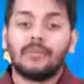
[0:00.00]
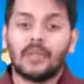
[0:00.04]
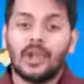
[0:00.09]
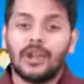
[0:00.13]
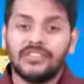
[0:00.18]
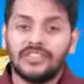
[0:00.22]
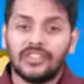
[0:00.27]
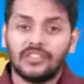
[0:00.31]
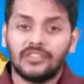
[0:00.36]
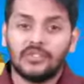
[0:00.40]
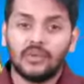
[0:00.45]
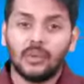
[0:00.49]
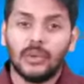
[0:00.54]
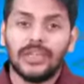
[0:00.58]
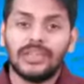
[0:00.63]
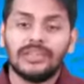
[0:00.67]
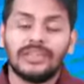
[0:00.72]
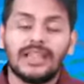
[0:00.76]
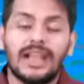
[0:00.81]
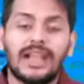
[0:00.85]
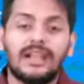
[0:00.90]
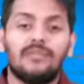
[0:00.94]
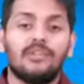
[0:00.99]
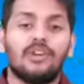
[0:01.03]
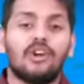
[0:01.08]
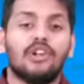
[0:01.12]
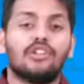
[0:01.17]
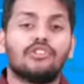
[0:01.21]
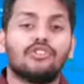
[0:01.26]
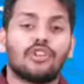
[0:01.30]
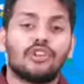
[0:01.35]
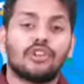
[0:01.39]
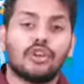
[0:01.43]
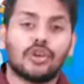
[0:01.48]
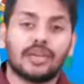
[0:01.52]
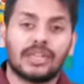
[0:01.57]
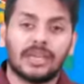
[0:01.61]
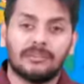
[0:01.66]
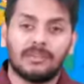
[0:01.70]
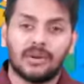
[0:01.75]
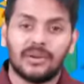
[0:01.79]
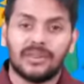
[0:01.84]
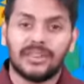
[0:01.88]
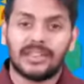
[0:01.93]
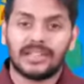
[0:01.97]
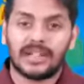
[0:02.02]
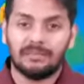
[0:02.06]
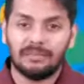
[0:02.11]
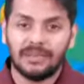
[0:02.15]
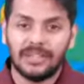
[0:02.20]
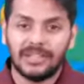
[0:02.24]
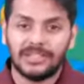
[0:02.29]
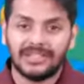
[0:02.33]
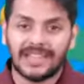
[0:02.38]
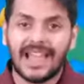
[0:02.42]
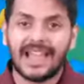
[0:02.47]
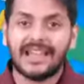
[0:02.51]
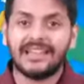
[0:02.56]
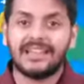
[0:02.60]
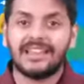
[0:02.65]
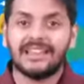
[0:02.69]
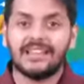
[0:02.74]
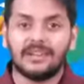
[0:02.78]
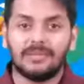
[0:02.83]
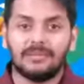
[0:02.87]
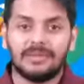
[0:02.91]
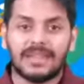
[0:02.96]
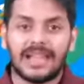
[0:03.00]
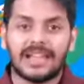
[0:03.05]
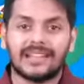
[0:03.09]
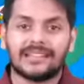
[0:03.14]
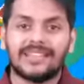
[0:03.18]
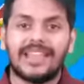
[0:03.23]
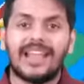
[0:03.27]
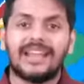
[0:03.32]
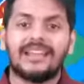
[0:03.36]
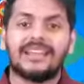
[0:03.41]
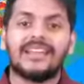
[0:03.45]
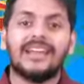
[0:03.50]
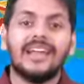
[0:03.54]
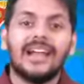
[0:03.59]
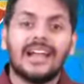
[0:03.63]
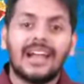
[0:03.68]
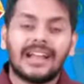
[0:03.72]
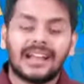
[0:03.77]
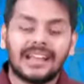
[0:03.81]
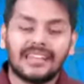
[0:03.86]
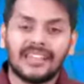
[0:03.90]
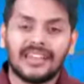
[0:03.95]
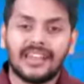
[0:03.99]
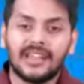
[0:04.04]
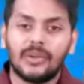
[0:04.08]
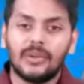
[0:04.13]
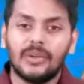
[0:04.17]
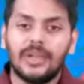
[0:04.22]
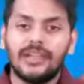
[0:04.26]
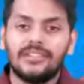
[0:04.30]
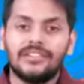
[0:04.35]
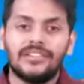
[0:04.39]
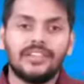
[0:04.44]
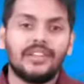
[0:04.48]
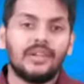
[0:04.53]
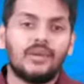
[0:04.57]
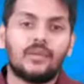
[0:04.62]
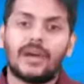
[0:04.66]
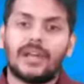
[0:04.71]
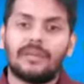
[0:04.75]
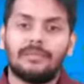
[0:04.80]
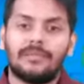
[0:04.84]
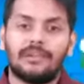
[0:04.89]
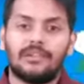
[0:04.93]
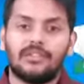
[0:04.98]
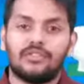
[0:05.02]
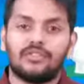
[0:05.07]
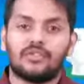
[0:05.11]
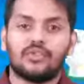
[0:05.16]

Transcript: not just doing that, we also are talking about the Companies Act, Income Tax Act and other regulatory requirements.